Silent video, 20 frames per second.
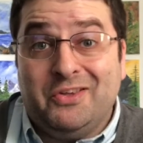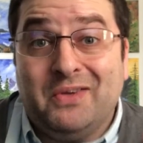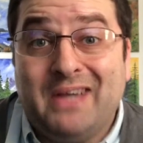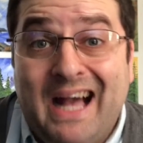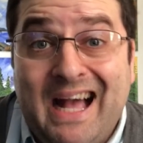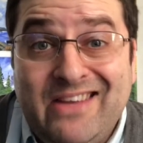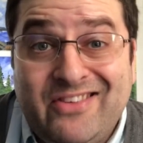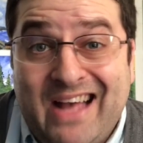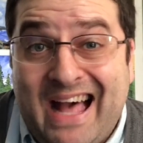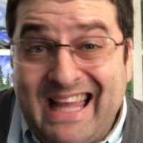You
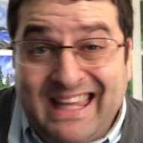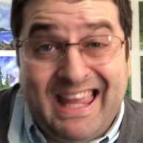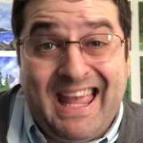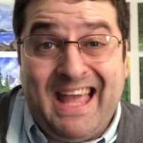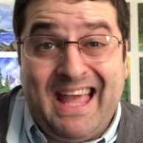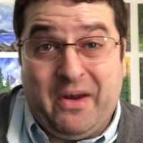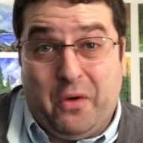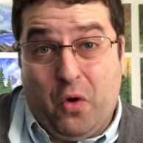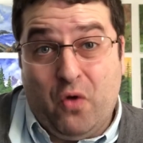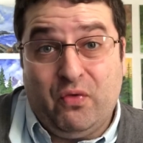guys, I
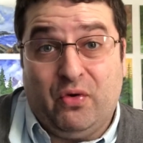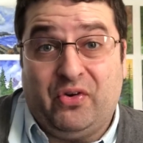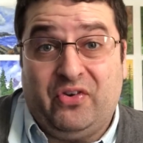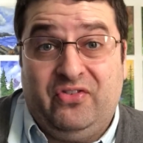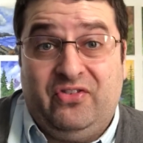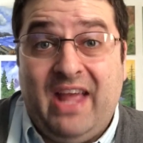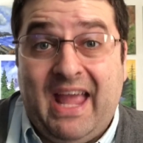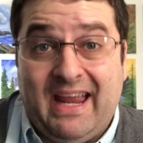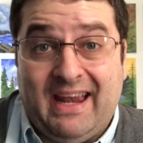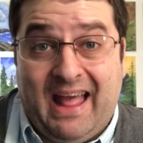can't
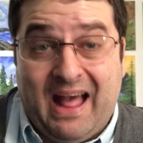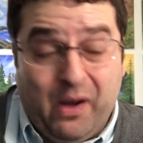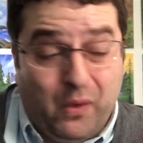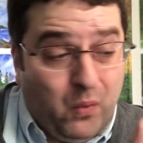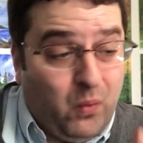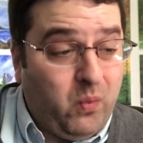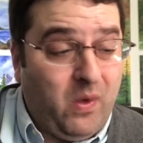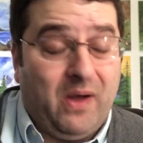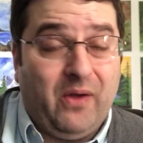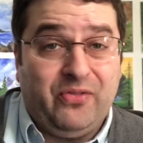overstate how
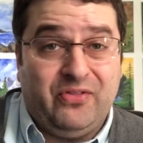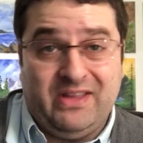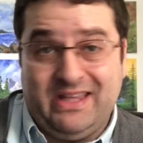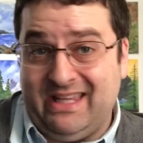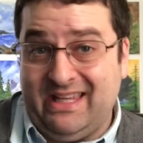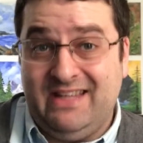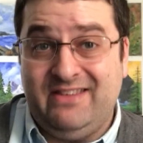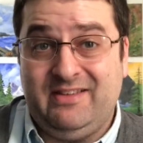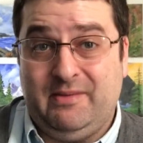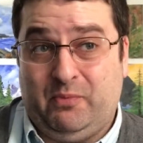wealthy
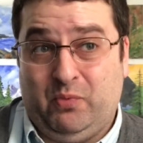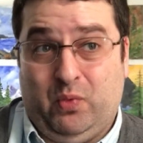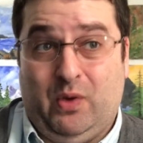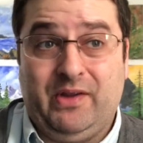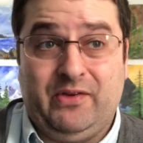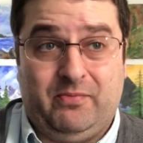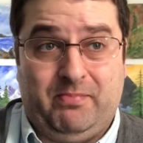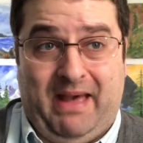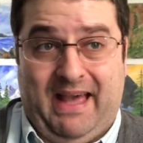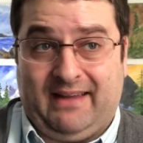Egypt
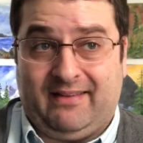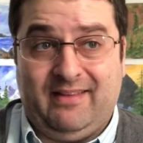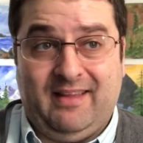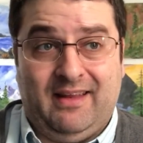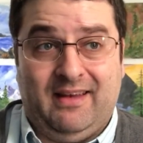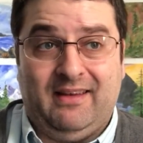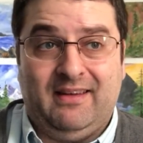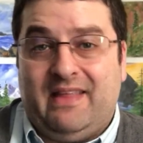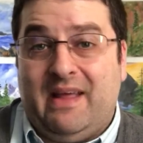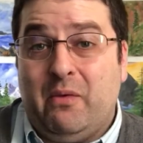was back
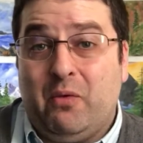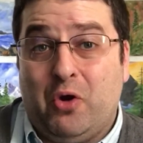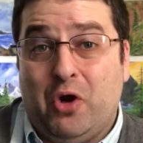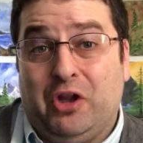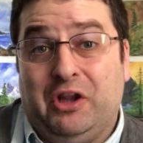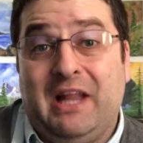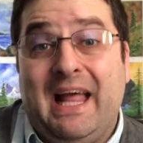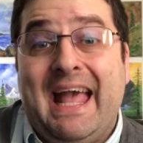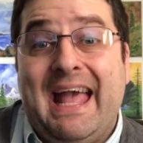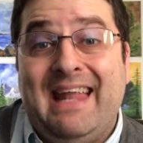then. They were a
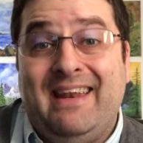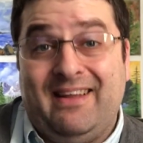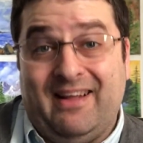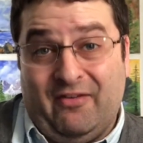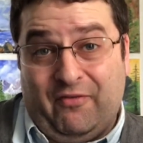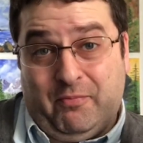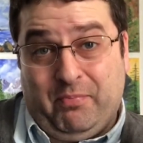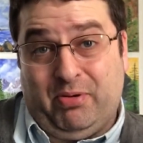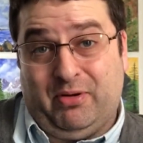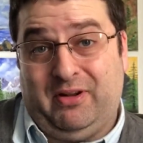land
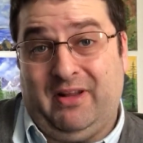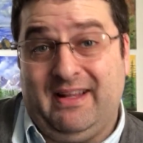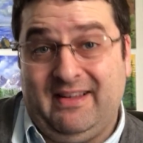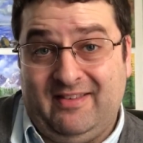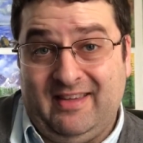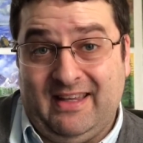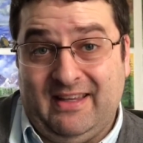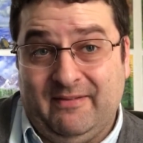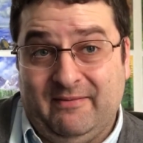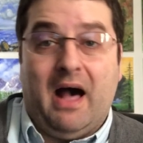of
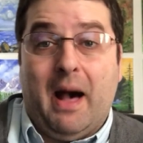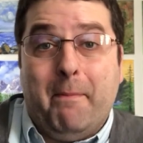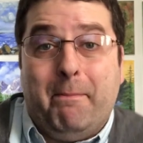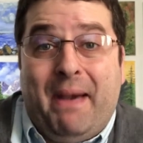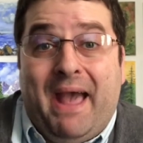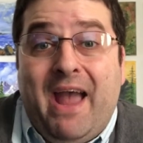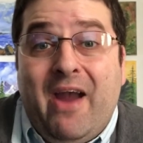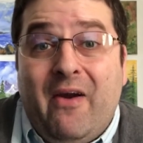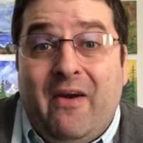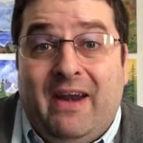plenty, a
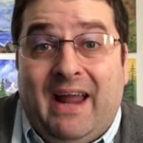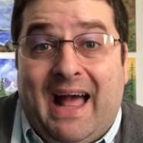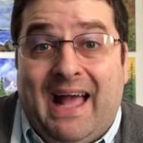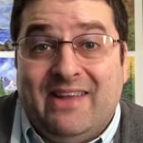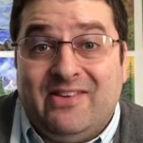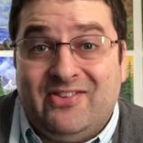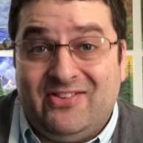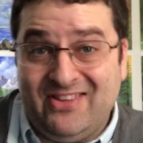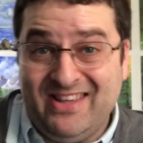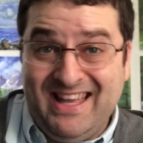
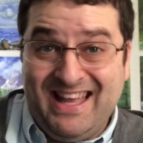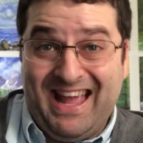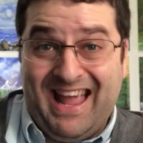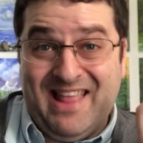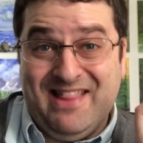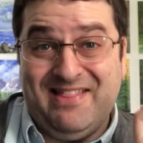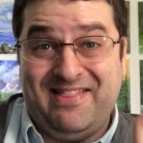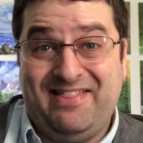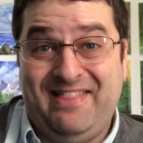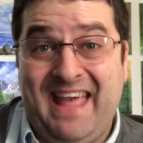paradise,
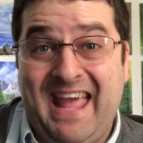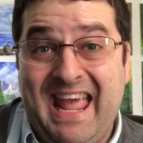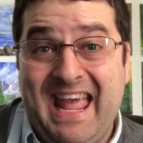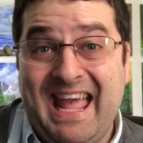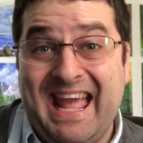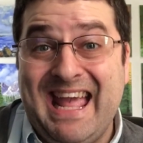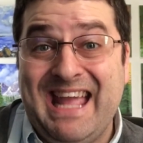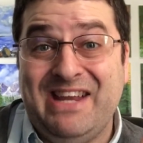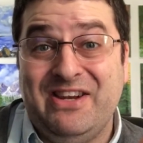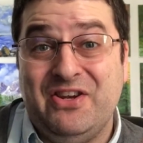and
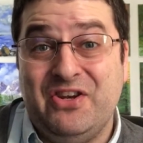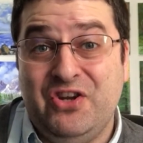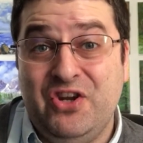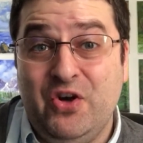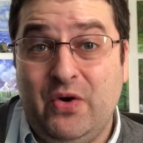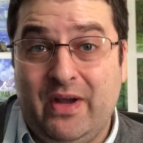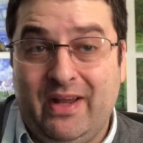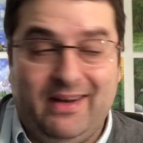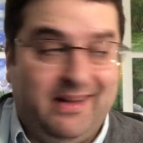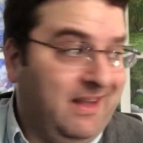they
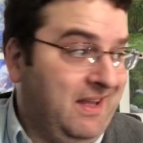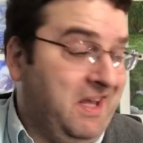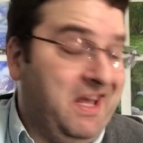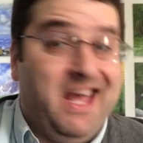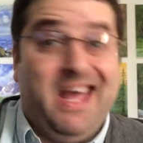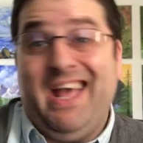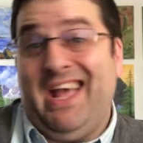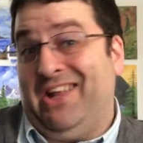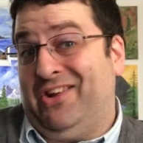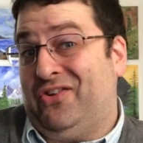knew it,
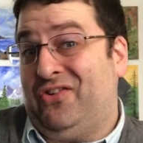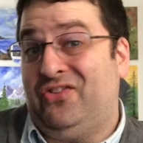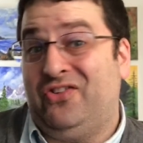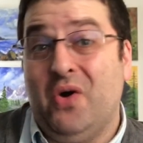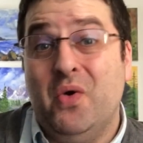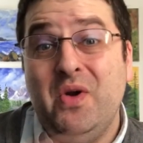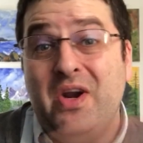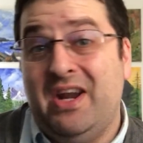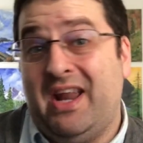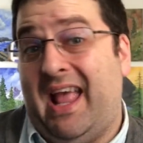and
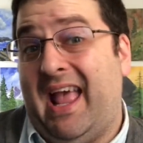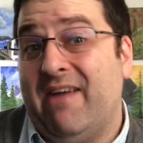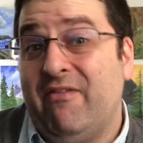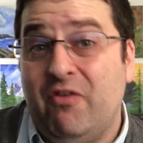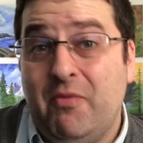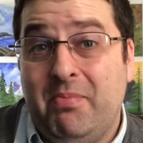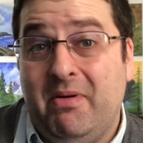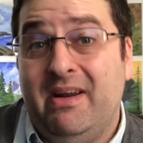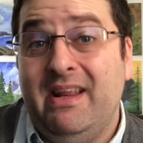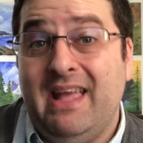so did
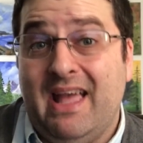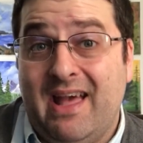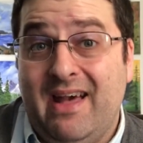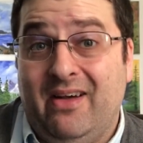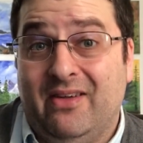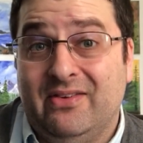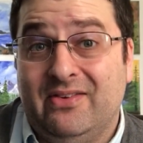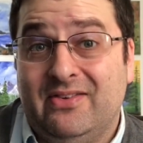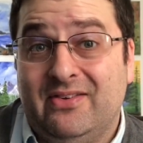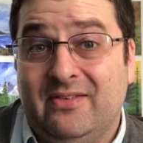everybody
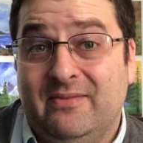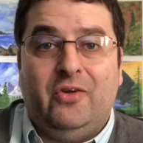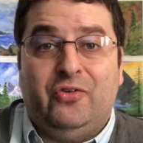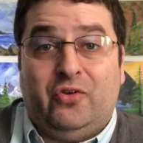else.